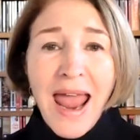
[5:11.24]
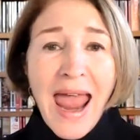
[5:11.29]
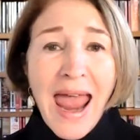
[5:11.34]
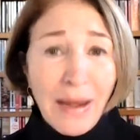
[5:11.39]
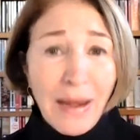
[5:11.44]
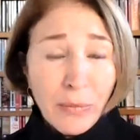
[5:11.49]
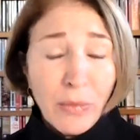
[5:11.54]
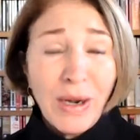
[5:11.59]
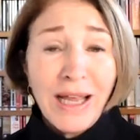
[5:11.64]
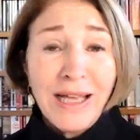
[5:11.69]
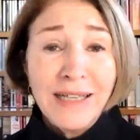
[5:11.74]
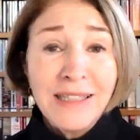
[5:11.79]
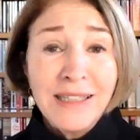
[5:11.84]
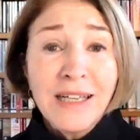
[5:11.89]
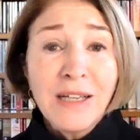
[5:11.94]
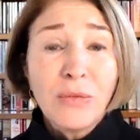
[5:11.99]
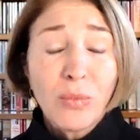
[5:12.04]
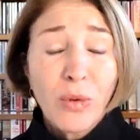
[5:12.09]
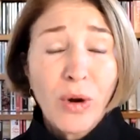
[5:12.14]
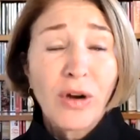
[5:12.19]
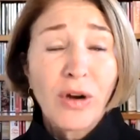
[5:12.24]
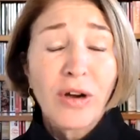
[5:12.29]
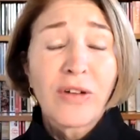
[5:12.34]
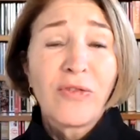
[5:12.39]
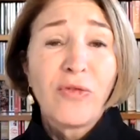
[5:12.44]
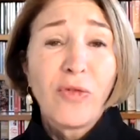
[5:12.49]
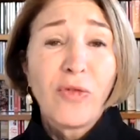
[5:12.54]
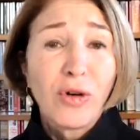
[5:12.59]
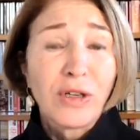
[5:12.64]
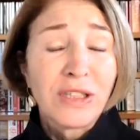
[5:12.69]
And when I did work
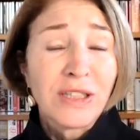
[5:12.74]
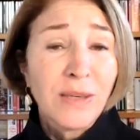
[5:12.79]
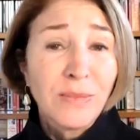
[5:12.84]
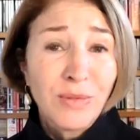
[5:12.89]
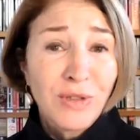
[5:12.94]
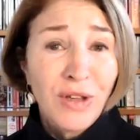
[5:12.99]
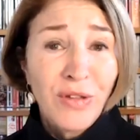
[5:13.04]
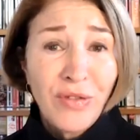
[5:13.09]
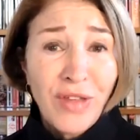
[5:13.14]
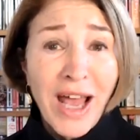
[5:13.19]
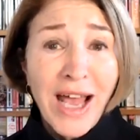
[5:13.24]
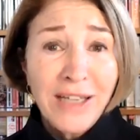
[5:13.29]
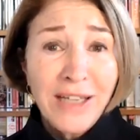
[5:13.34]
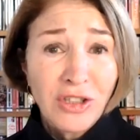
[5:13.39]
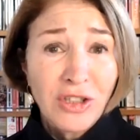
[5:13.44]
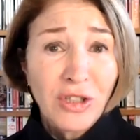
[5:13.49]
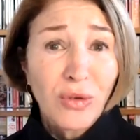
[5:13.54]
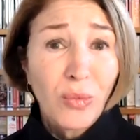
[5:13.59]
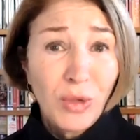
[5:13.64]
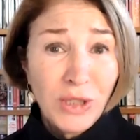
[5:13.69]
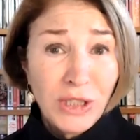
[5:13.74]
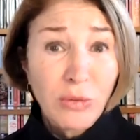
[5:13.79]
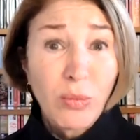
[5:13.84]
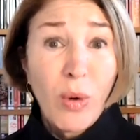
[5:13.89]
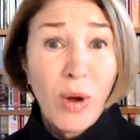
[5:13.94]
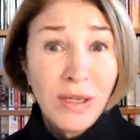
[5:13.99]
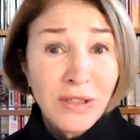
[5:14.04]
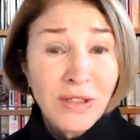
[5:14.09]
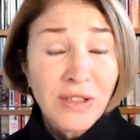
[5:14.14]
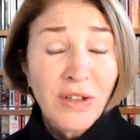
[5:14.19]
for Simpson Thacher, which
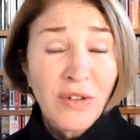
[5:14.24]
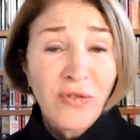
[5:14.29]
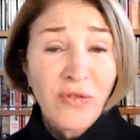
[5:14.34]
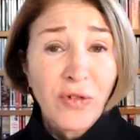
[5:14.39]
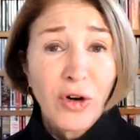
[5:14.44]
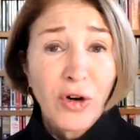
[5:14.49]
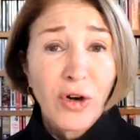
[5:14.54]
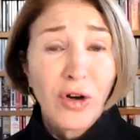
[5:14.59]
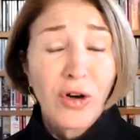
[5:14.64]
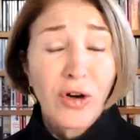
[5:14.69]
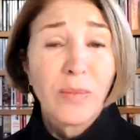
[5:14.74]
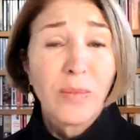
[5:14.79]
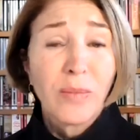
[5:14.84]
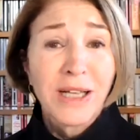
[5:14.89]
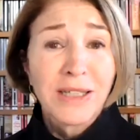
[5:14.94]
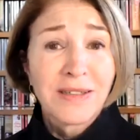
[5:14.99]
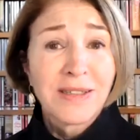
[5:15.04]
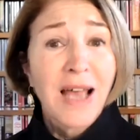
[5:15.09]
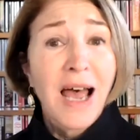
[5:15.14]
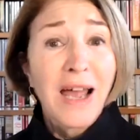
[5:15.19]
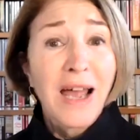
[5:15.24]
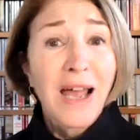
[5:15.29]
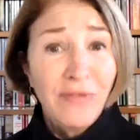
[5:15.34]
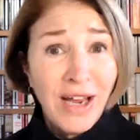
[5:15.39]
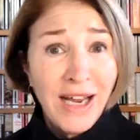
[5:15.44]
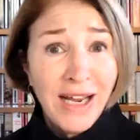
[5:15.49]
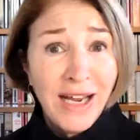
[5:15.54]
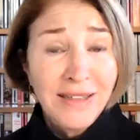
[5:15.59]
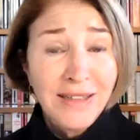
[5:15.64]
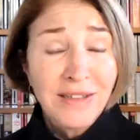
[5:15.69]
was the firm that Cy
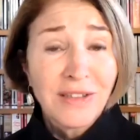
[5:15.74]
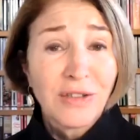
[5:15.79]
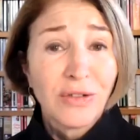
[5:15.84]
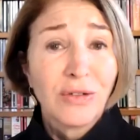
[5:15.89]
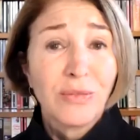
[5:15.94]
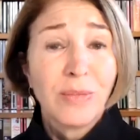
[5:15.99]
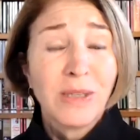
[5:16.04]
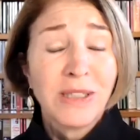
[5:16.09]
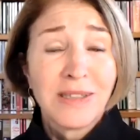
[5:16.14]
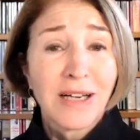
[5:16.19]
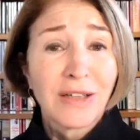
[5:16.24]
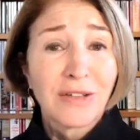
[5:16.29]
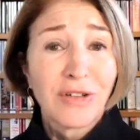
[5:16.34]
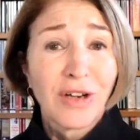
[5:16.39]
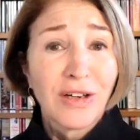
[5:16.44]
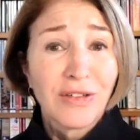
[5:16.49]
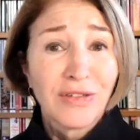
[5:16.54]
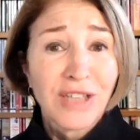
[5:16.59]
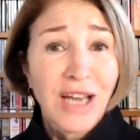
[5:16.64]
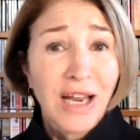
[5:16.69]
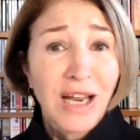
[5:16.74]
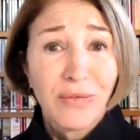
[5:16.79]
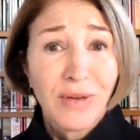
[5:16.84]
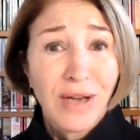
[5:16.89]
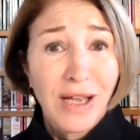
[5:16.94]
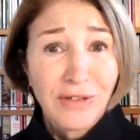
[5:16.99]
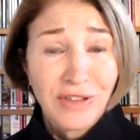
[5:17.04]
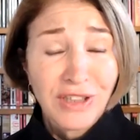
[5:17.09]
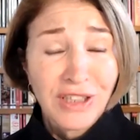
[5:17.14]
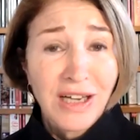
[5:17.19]
Vance, who'd been Secretary of State when
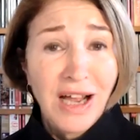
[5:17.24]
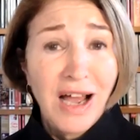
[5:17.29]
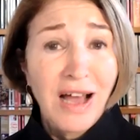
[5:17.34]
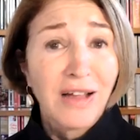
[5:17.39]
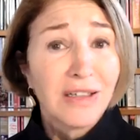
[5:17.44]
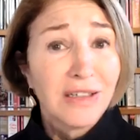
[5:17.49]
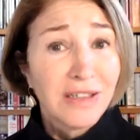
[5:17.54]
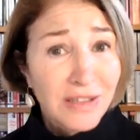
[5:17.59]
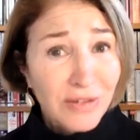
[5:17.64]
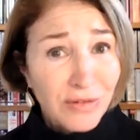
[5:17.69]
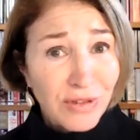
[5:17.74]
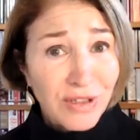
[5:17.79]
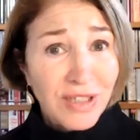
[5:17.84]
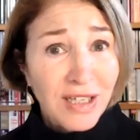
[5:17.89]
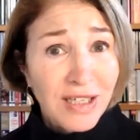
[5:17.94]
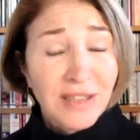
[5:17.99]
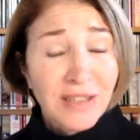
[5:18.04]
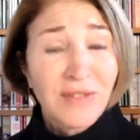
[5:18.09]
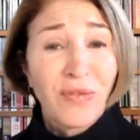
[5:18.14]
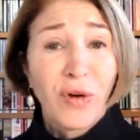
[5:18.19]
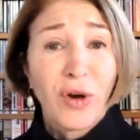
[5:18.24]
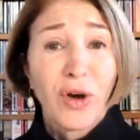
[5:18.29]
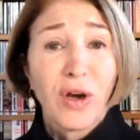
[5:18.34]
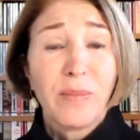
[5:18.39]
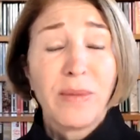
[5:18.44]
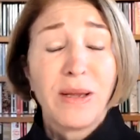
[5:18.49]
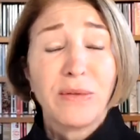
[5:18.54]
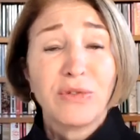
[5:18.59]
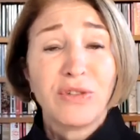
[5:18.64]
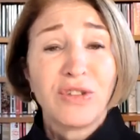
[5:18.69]
I was in college, it was his
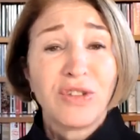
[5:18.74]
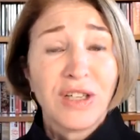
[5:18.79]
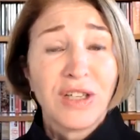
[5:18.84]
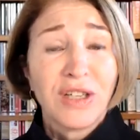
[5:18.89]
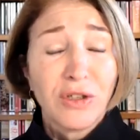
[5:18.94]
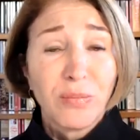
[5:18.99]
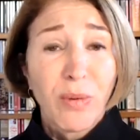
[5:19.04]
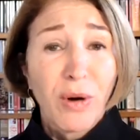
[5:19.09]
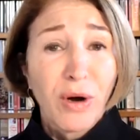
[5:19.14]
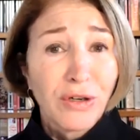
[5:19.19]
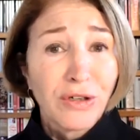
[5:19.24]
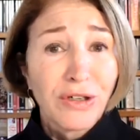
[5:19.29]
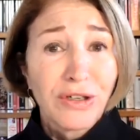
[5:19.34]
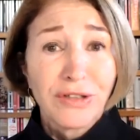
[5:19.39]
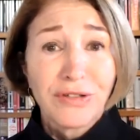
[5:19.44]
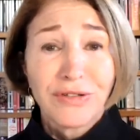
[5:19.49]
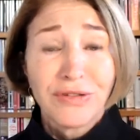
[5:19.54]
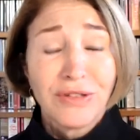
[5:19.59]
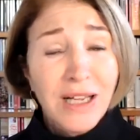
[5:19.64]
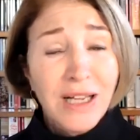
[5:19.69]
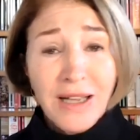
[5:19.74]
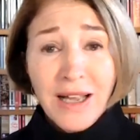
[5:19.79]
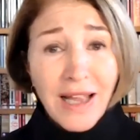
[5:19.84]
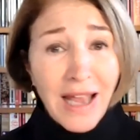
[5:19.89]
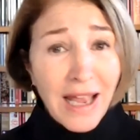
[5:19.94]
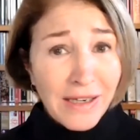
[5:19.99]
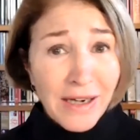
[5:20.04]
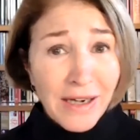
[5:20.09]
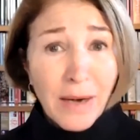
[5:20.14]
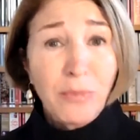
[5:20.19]
firm, he was senior partner,
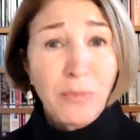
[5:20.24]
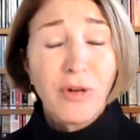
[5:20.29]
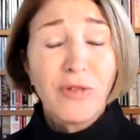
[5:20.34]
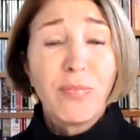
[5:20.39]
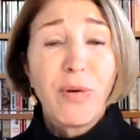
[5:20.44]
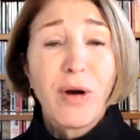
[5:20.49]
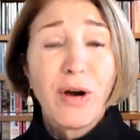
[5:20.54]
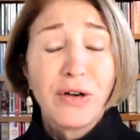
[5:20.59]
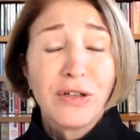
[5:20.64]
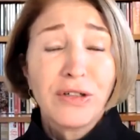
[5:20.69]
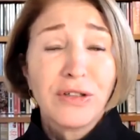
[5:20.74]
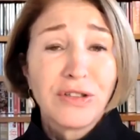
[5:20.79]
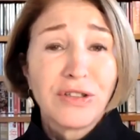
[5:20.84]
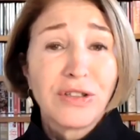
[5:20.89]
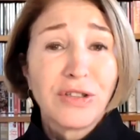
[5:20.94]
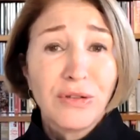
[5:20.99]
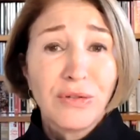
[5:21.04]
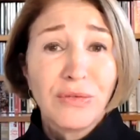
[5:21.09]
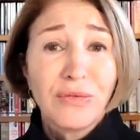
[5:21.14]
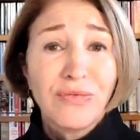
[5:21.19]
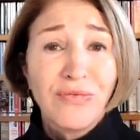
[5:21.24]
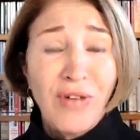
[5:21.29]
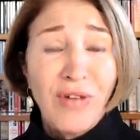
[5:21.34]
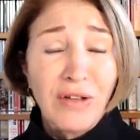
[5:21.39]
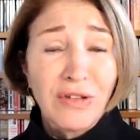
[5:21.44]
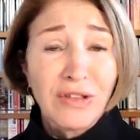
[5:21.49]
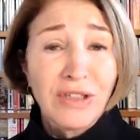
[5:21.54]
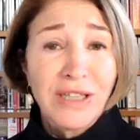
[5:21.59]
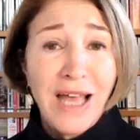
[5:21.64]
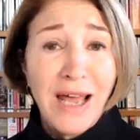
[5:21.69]
a number of partners who
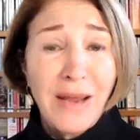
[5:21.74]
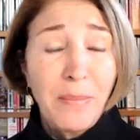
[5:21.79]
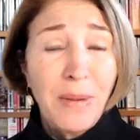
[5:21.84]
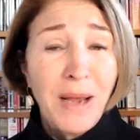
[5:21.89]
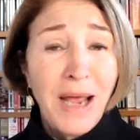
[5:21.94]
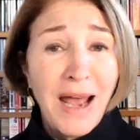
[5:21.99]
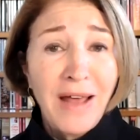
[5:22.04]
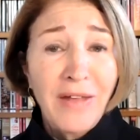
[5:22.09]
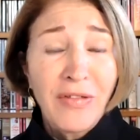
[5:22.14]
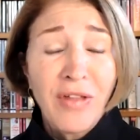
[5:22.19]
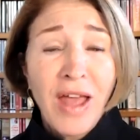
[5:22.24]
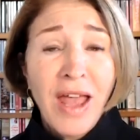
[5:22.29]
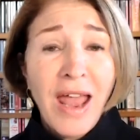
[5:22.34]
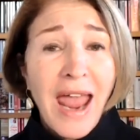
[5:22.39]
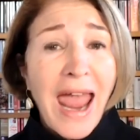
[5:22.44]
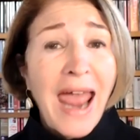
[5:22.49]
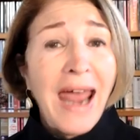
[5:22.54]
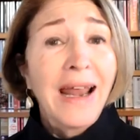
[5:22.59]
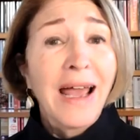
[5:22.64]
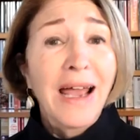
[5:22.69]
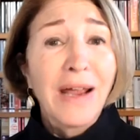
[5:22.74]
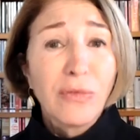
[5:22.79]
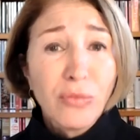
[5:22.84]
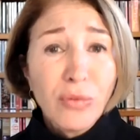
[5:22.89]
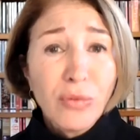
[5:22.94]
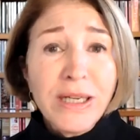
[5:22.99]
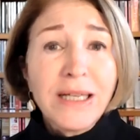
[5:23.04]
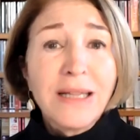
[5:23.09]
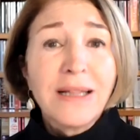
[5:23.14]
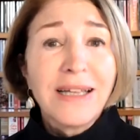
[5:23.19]
followed that path. And I
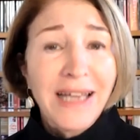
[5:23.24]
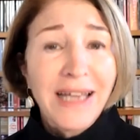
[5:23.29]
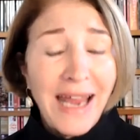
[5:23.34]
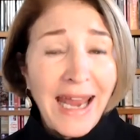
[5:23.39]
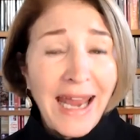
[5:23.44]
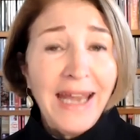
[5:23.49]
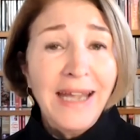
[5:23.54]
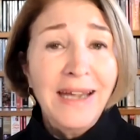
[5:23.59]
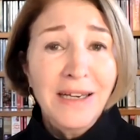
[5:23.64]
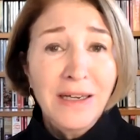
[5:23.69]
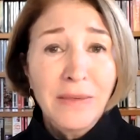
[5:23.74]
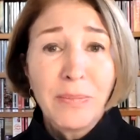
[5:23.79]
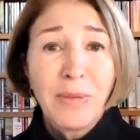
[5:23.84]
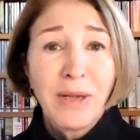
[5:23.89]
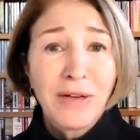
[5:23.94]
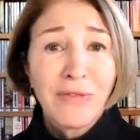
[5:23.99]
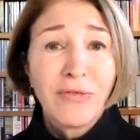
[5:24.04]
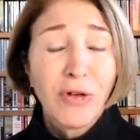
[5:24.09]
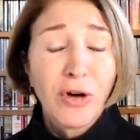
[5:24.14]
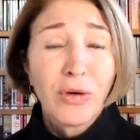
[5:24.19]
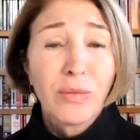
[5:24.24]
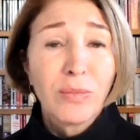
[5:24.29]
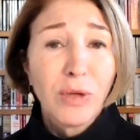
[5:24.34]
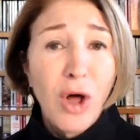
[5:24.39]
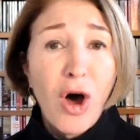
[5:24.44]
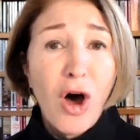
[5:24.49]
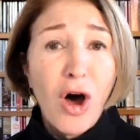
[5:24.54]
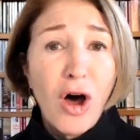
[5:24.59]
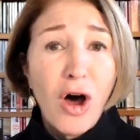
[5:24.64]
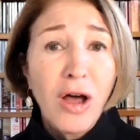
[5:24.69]
really hated big firm
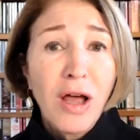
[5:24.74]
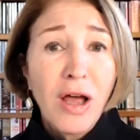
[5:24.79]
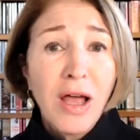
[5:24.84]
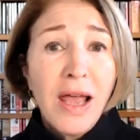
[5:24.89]
law.